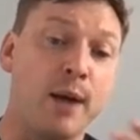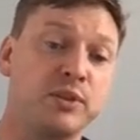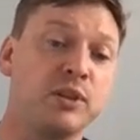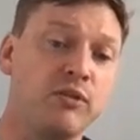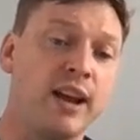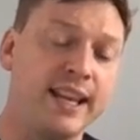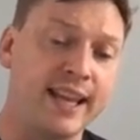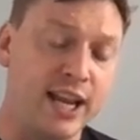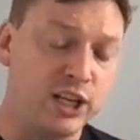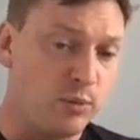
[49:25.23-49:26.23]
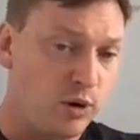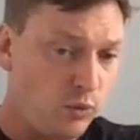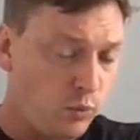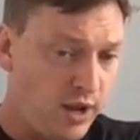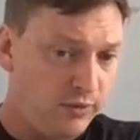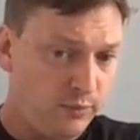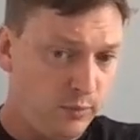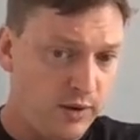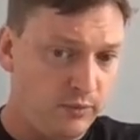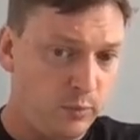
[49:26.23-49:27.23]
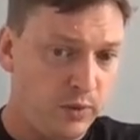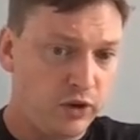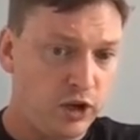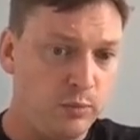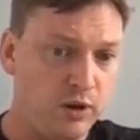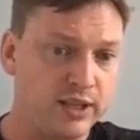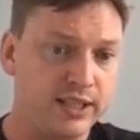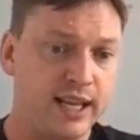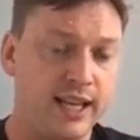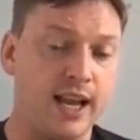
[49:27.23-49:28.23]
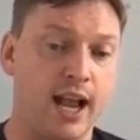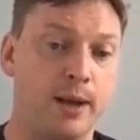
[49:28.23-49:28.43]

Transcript: some great engagement with the community